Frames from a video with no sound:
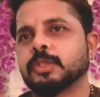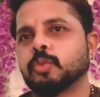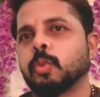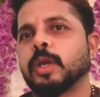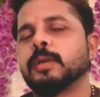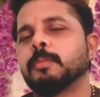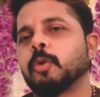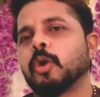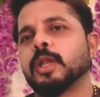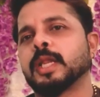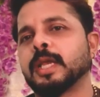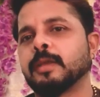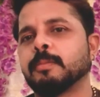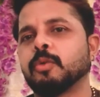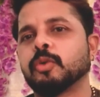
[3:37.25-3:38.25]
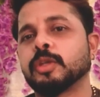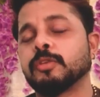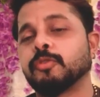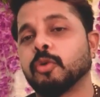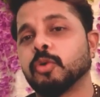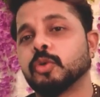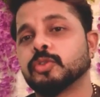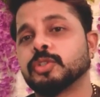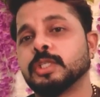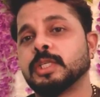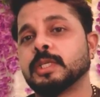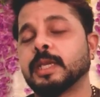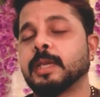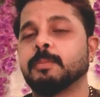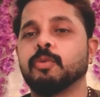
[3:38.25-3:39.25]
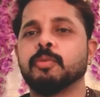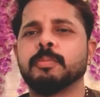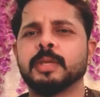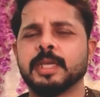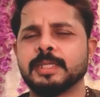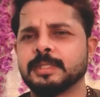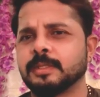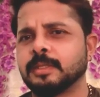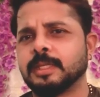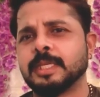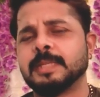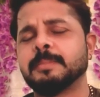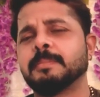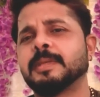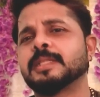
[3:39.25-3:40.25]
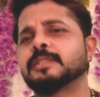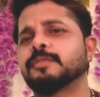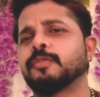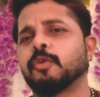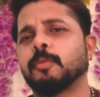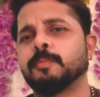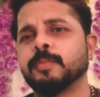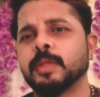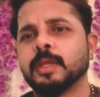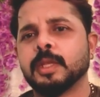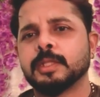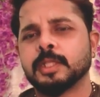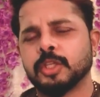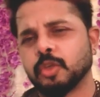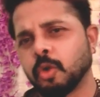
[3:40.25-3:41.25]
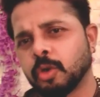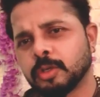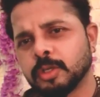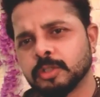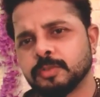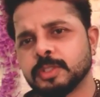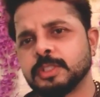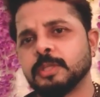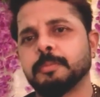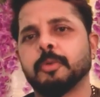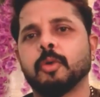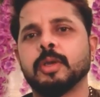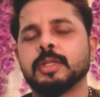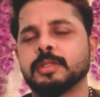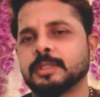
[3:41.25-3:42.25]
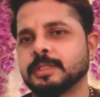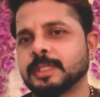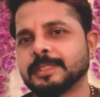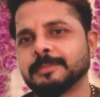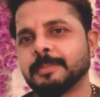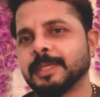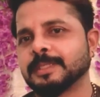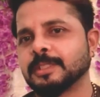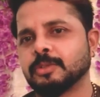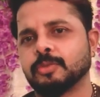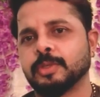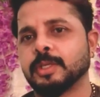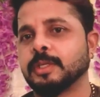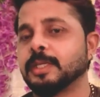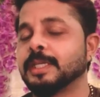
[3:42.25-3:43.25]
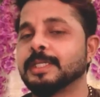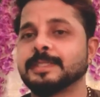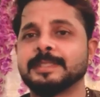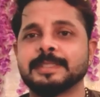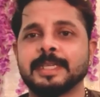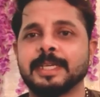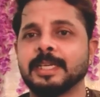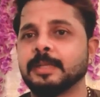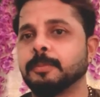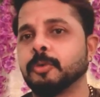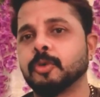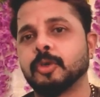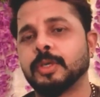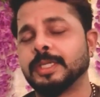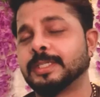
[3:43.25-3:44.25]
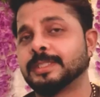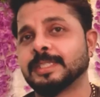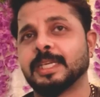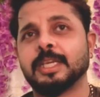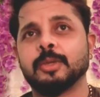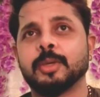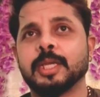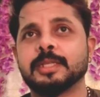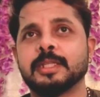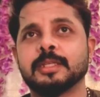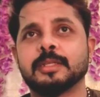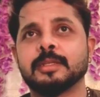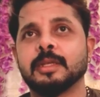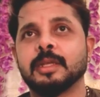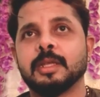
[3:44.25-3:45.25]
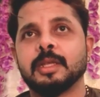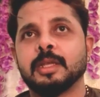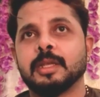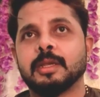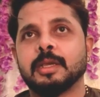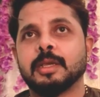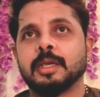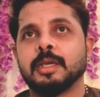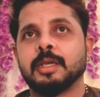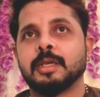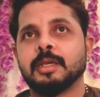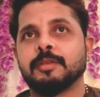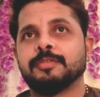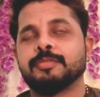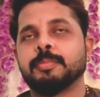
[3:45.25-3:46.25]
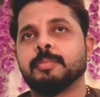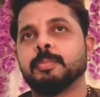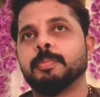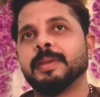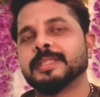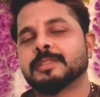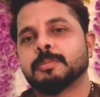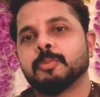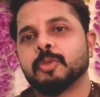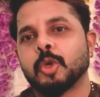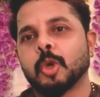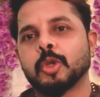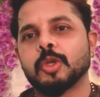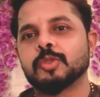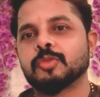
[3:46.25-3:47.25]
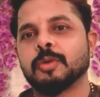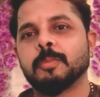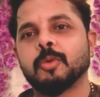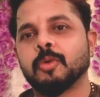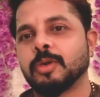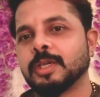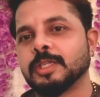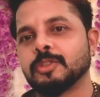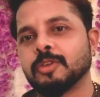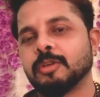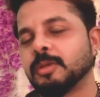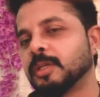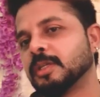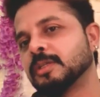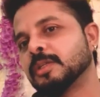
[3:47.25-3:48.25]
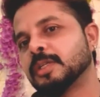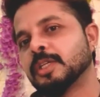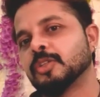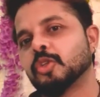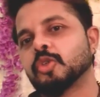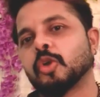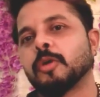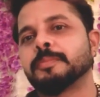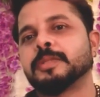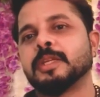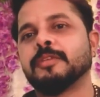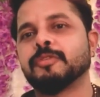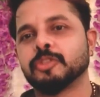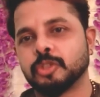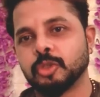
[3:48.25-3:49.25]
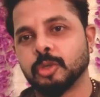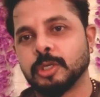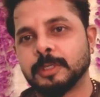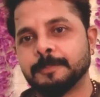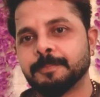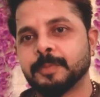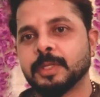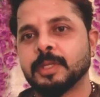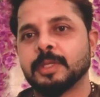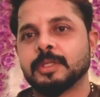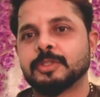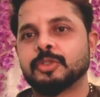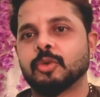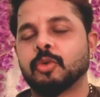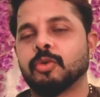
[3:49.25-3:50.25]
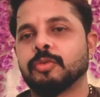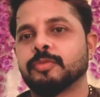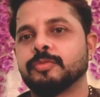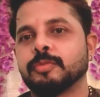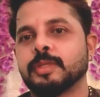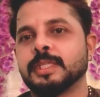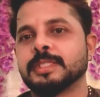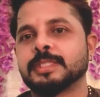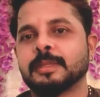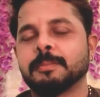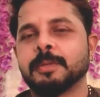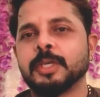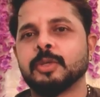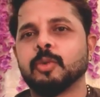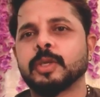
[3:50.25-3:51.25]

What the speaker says: is one bowler I am looking forward to see. And Bumrah is in immense form. The Yorkers which he bowled in this test matches were insanely good. I think if best Yorkers were bowled, it will be in the top three for sure. So he's somebody who